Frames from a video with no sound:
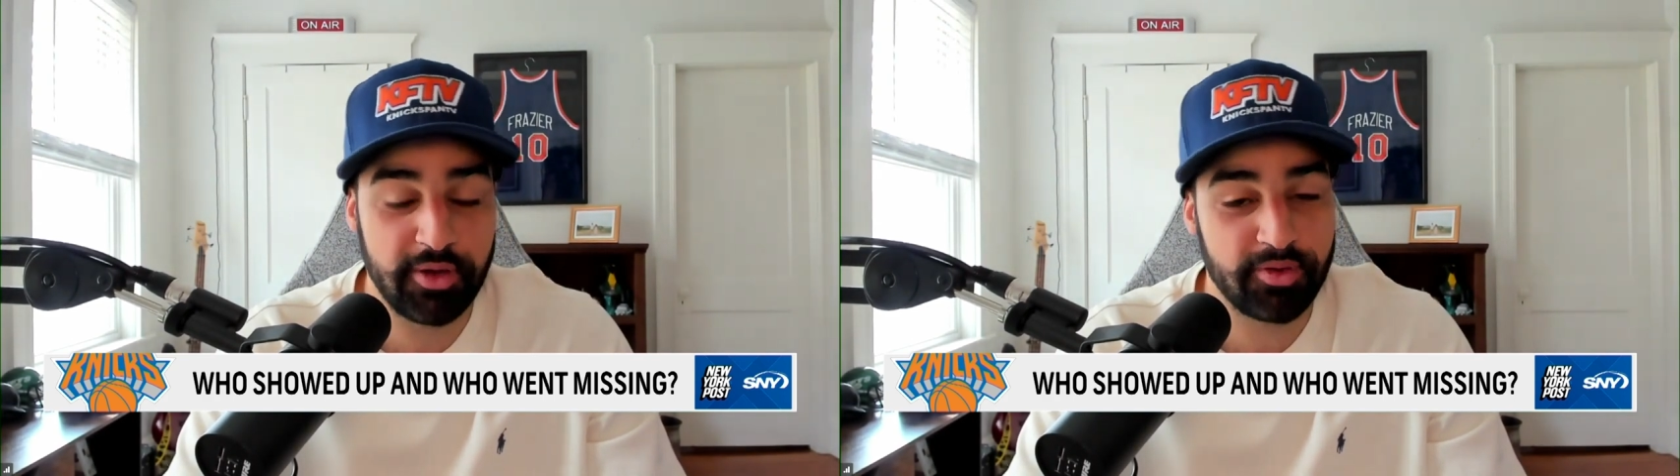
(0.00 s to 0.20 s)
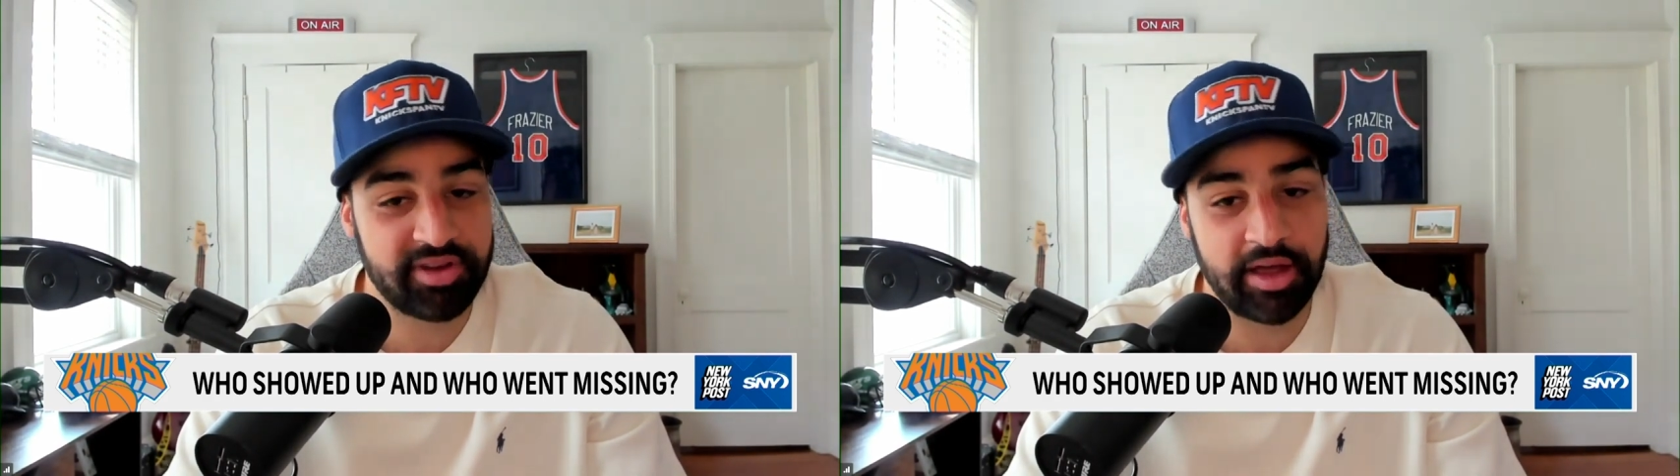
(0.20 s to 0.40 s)

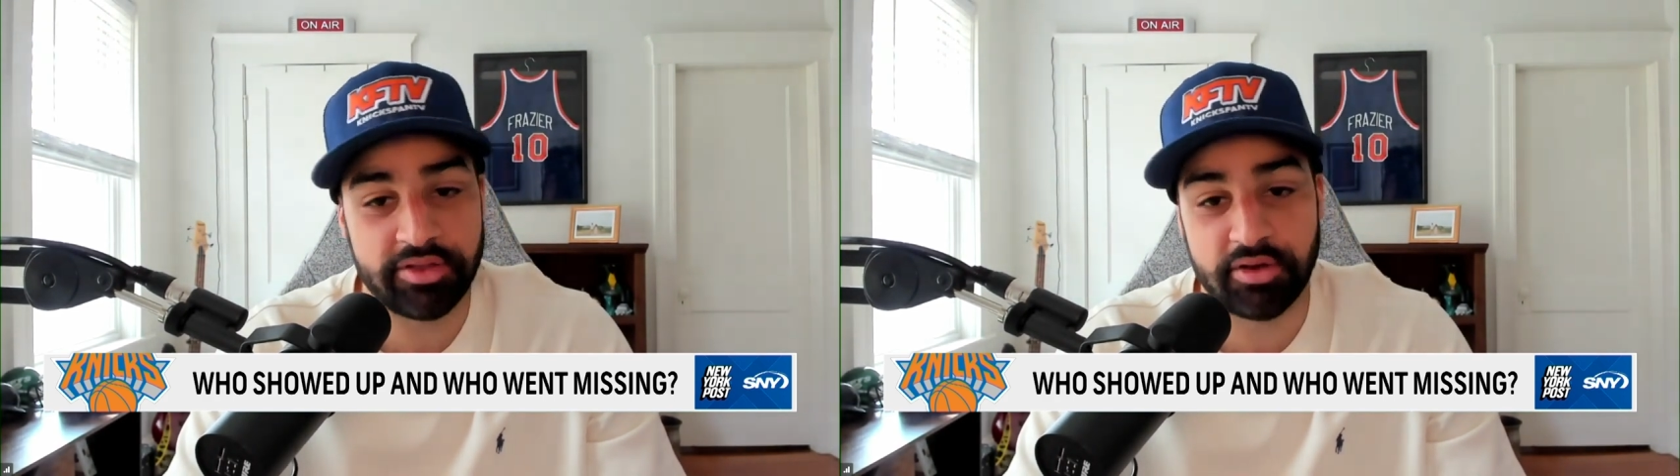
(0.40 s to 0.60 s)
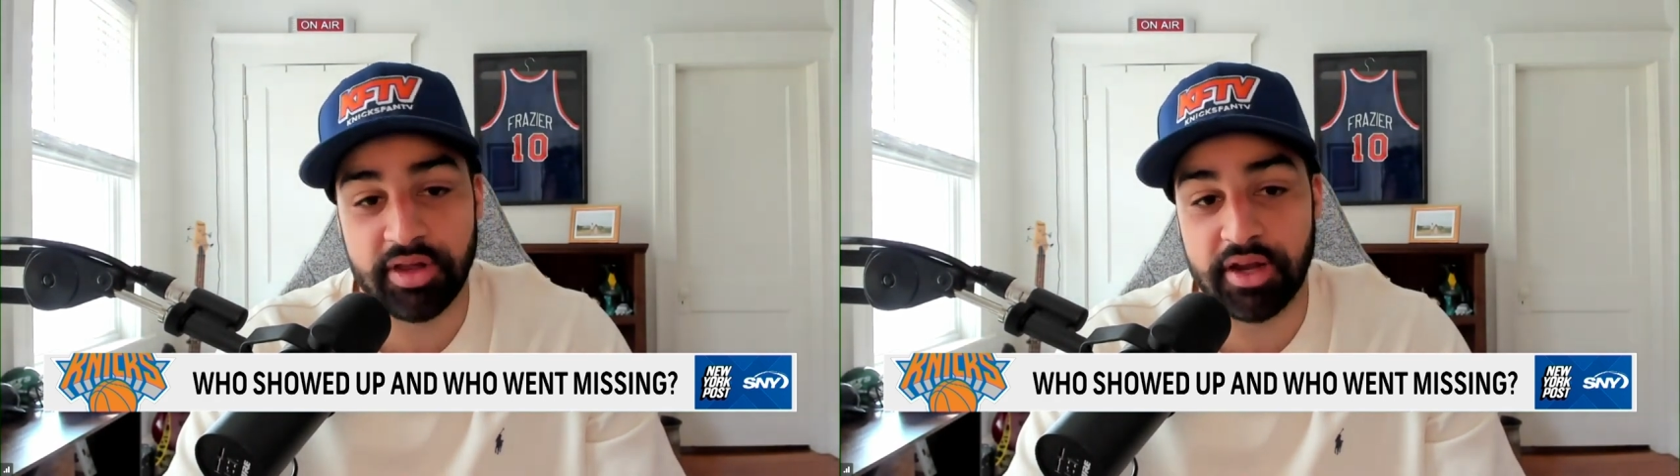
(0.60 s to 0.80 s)
he was
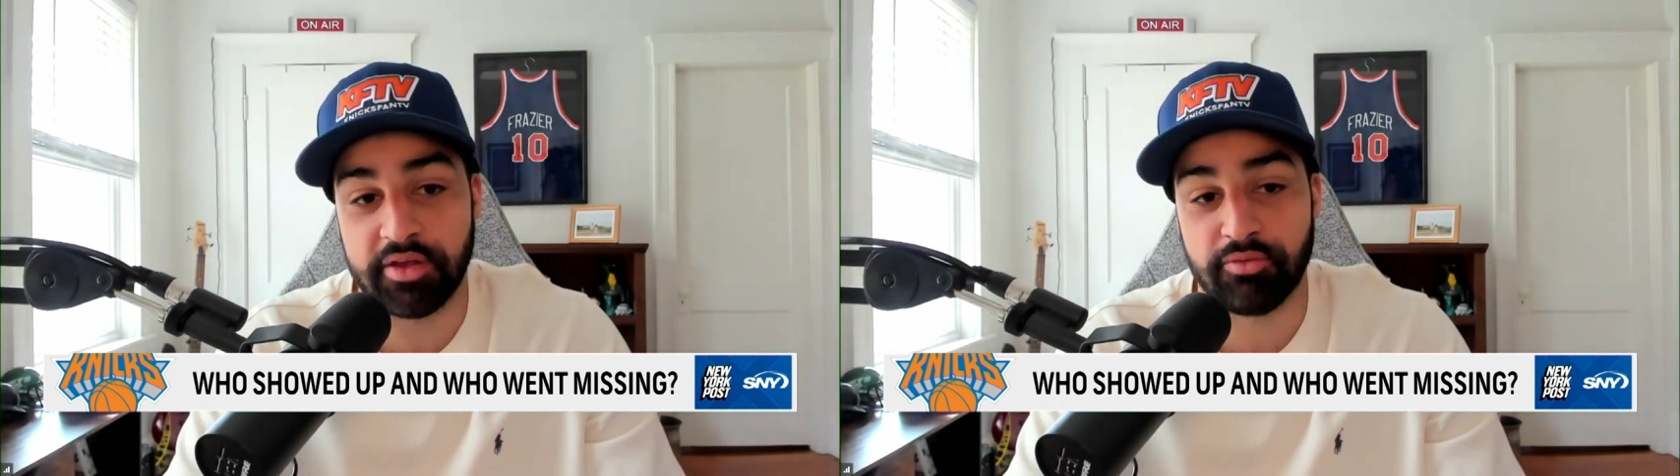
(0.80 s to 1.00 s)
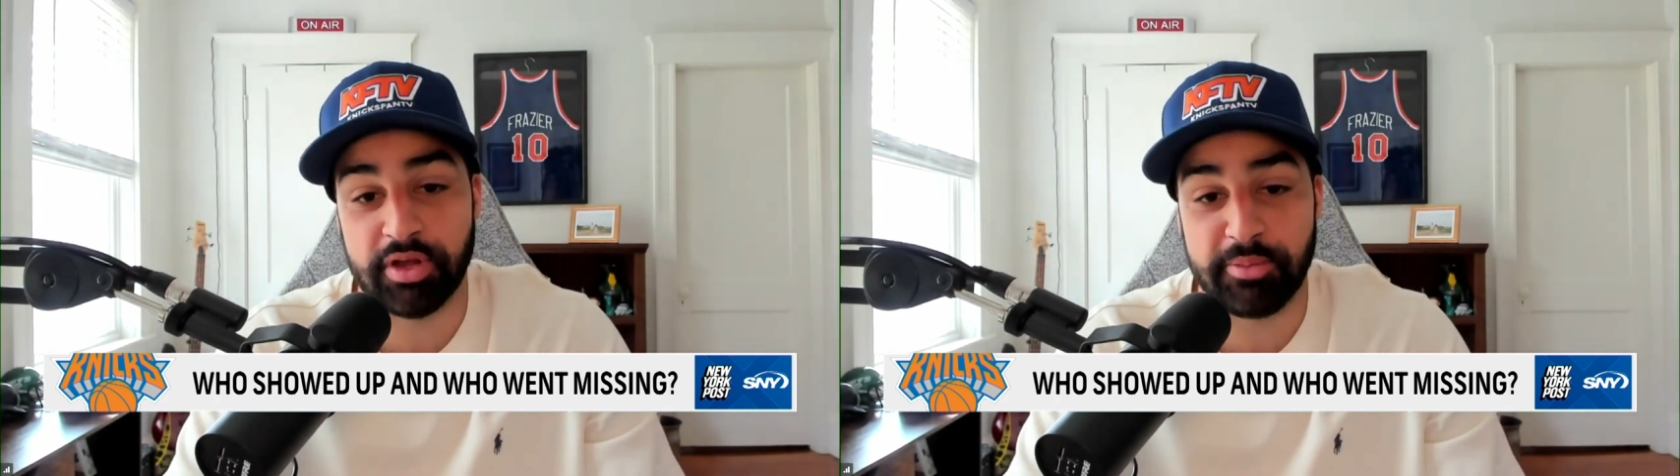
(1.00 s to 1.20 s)
out there
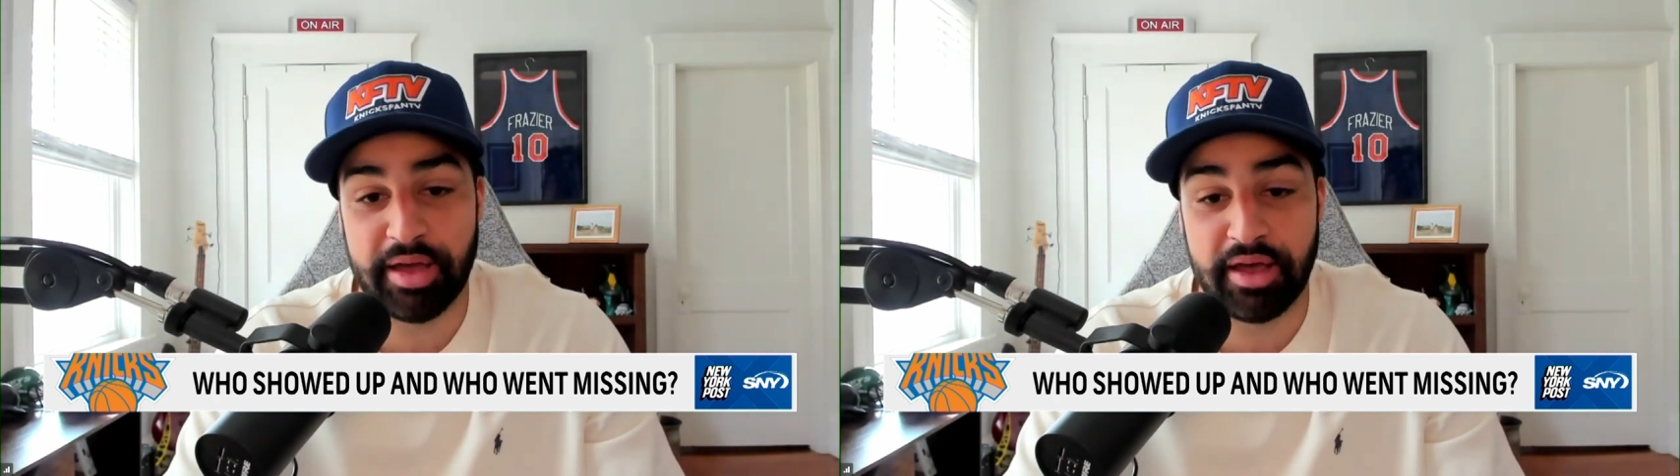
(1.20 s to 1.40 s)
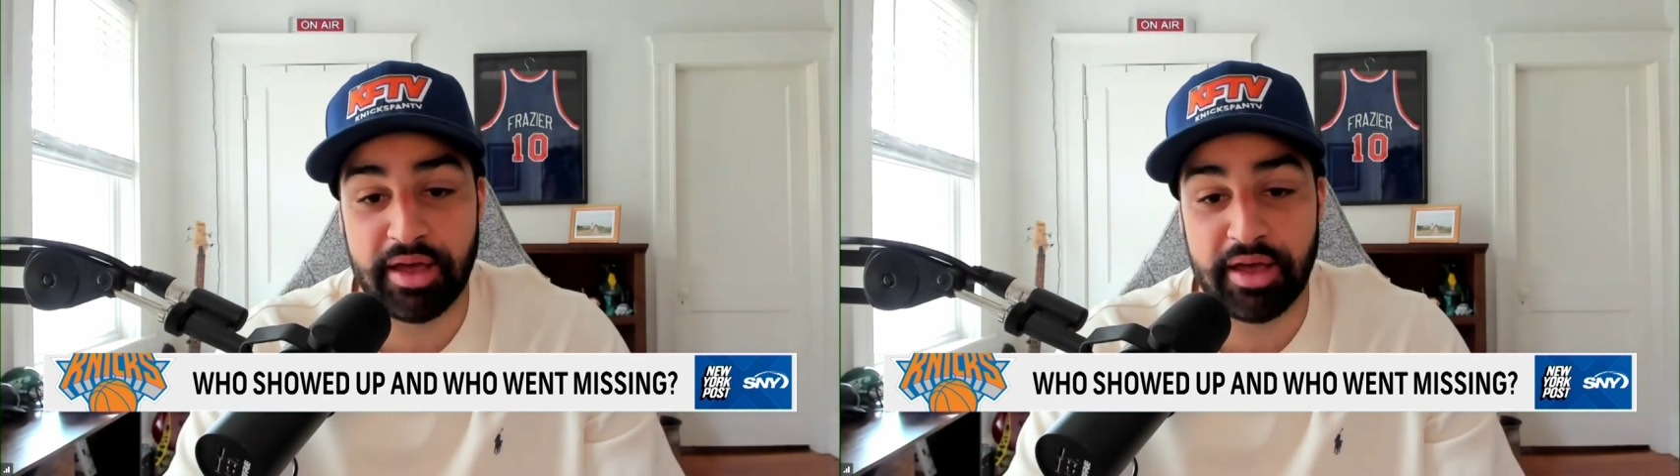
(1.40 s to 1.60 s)
getting
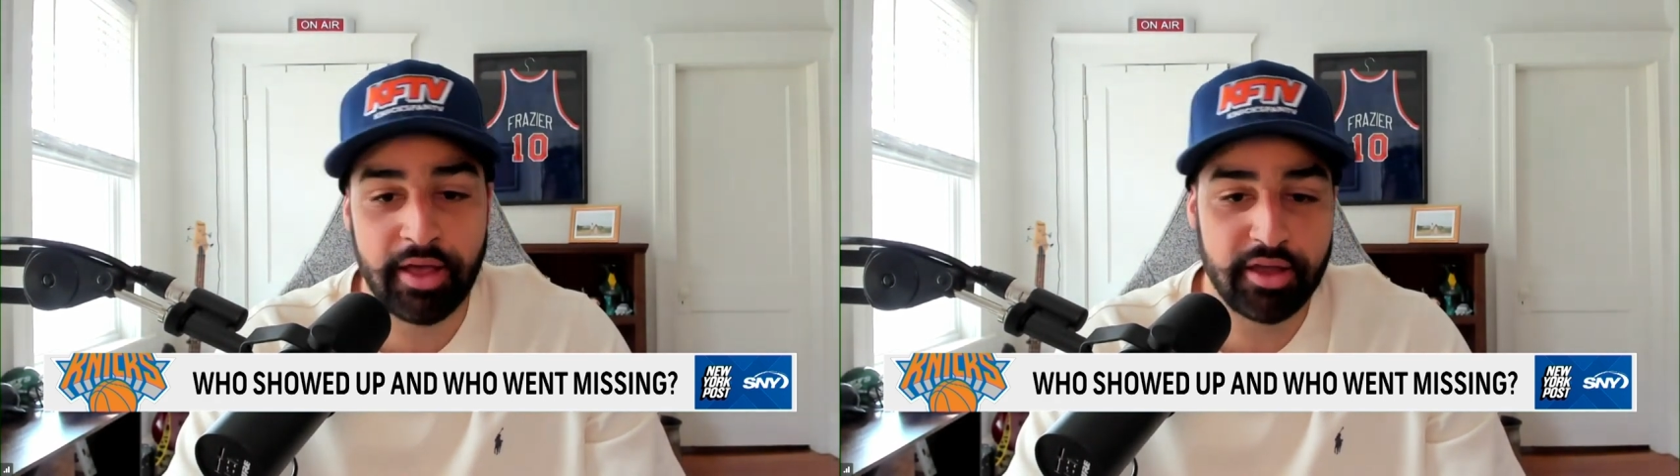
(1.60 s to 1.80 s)
rebounds.